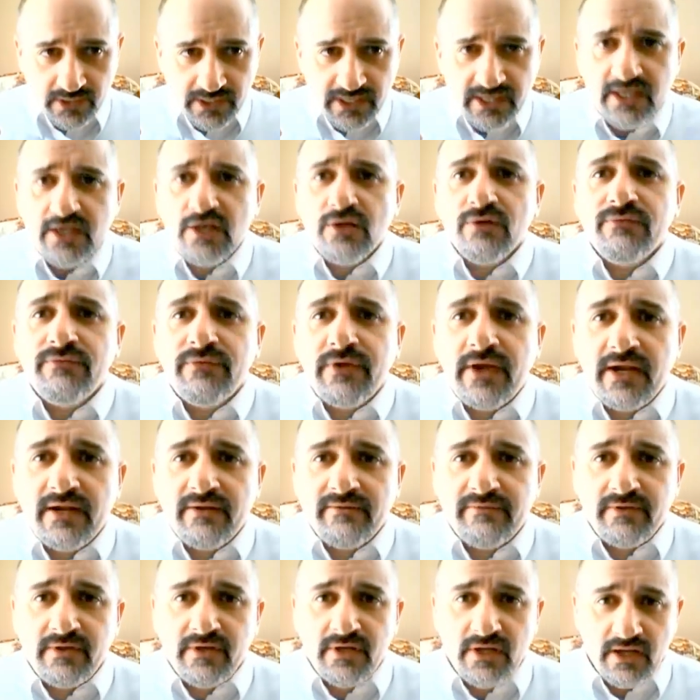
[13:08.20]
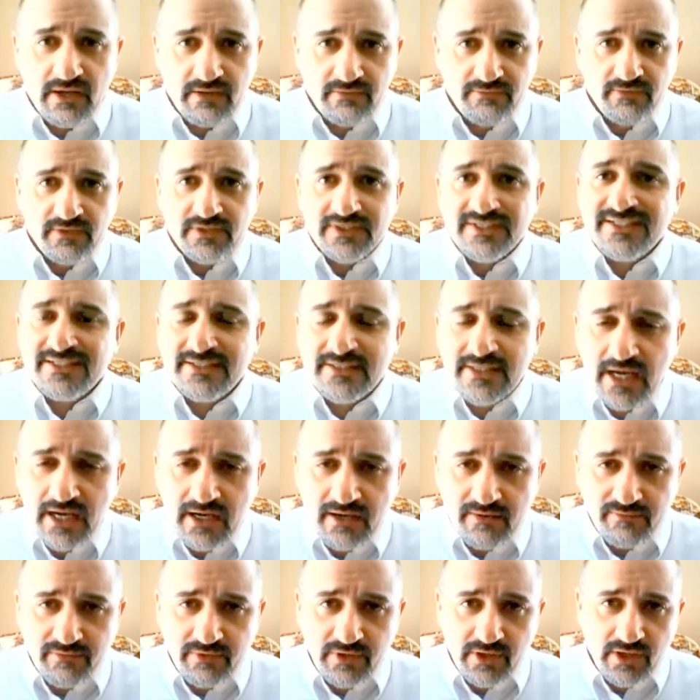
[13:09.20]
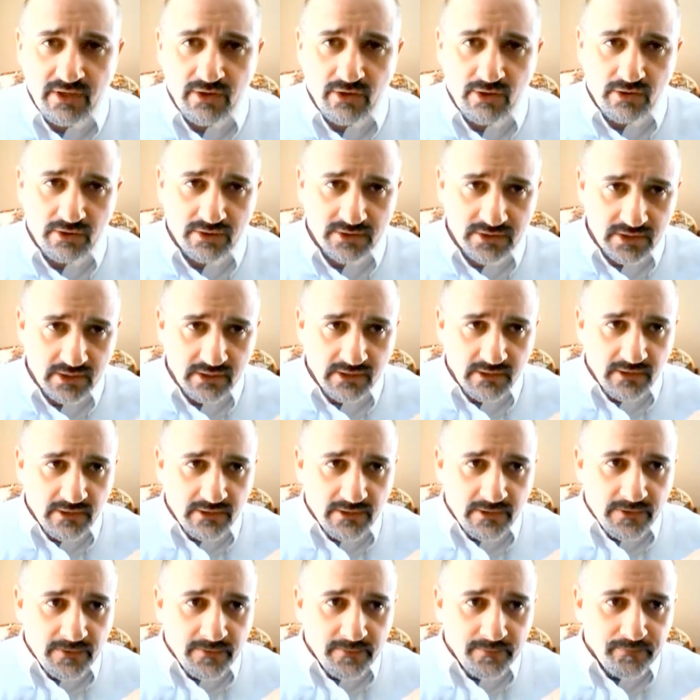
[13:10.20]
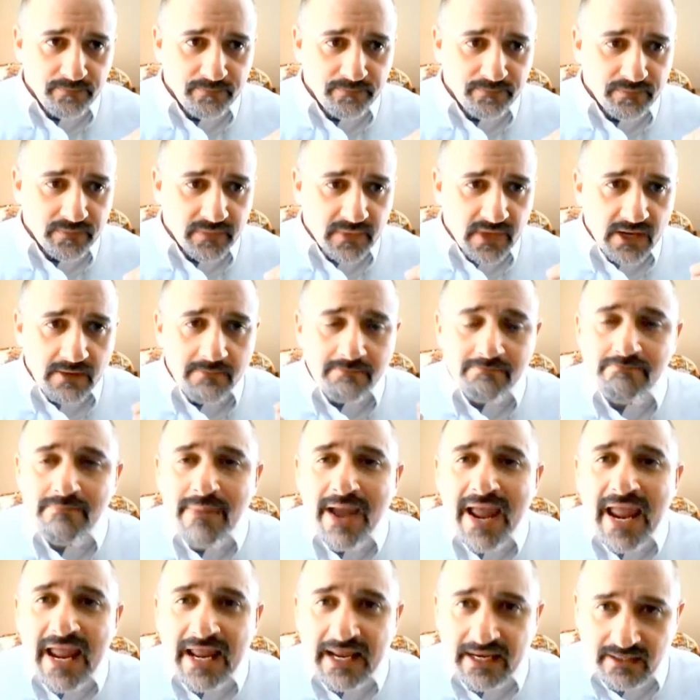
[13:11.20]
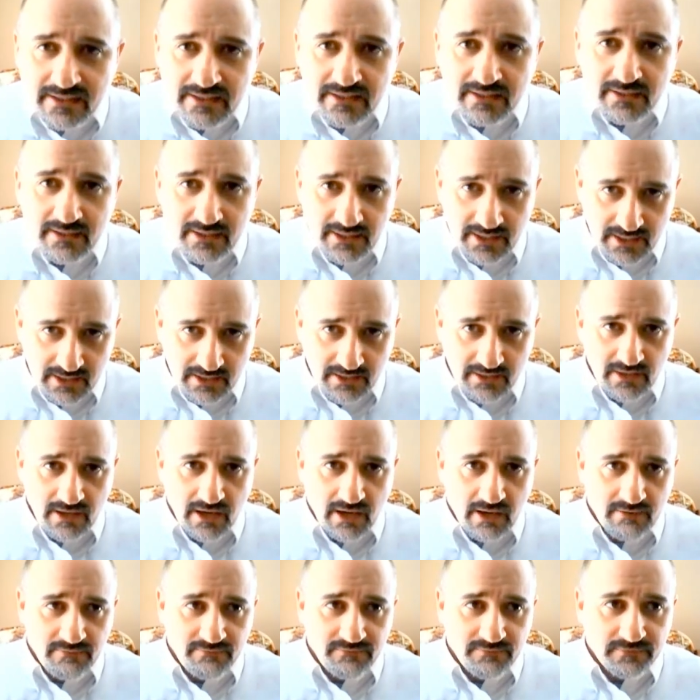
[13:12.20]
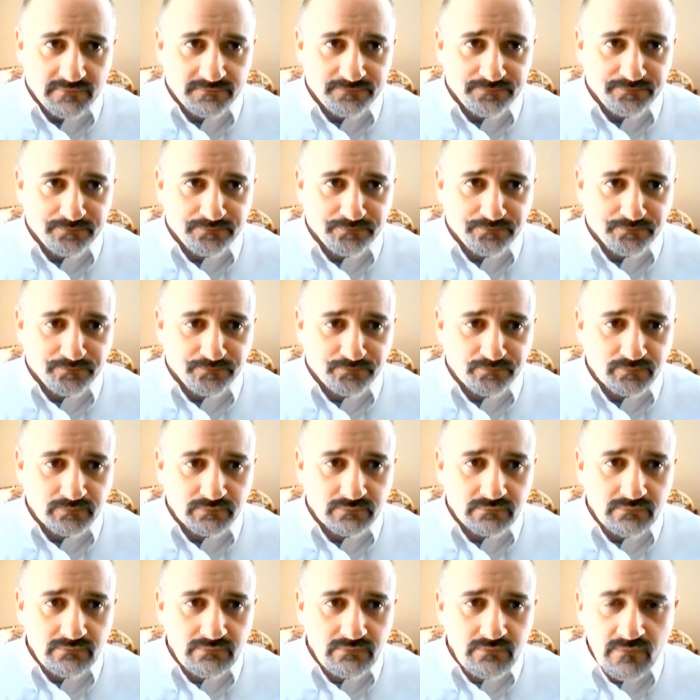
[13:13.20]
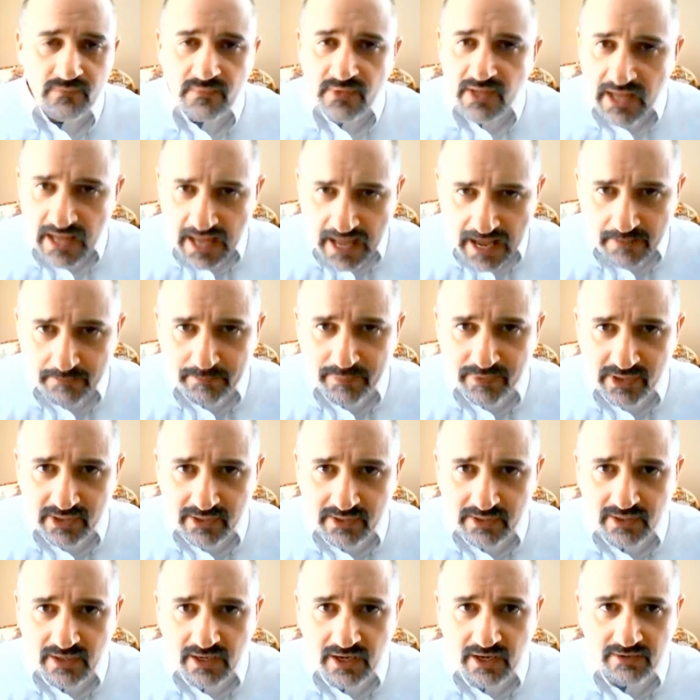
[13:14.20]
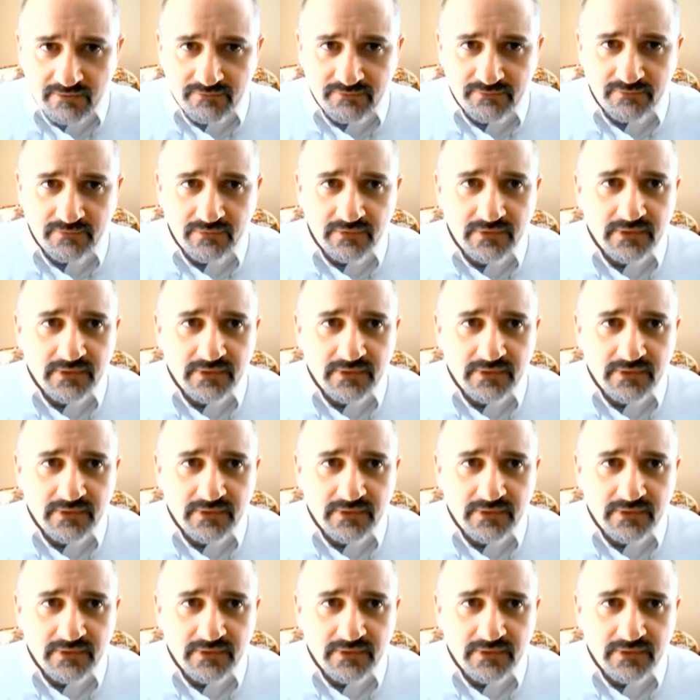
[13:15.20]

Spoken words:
innovative enough, state of the art, manned enough, happy enough,